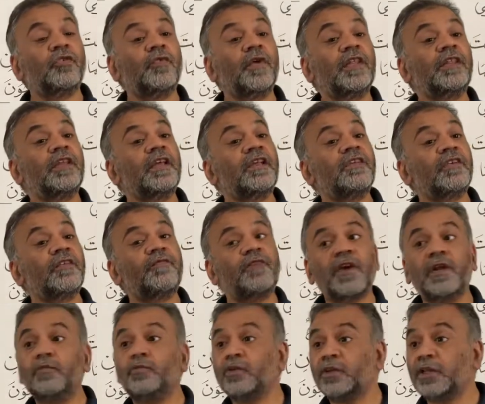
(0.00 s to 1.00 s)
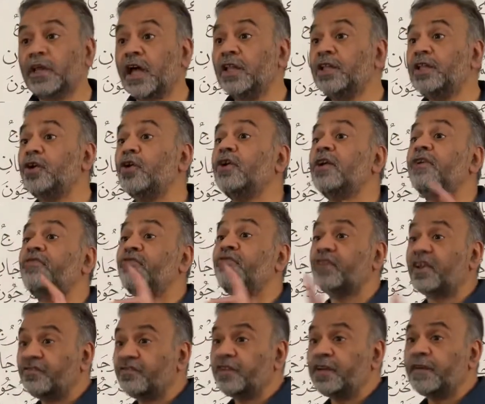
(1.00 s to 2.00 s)
when there is a fail mutaaddi or a
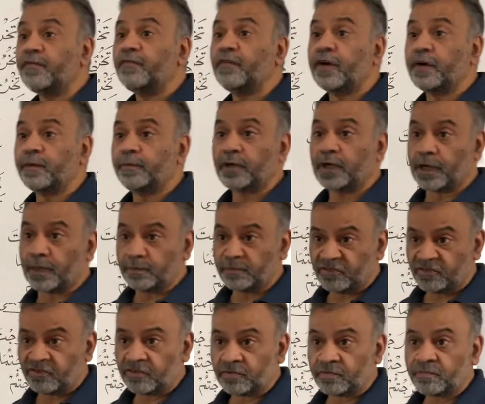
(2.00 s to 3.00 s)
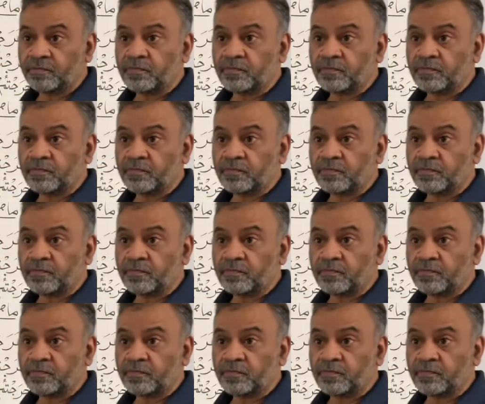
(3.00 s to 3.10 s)
transitive verb comes,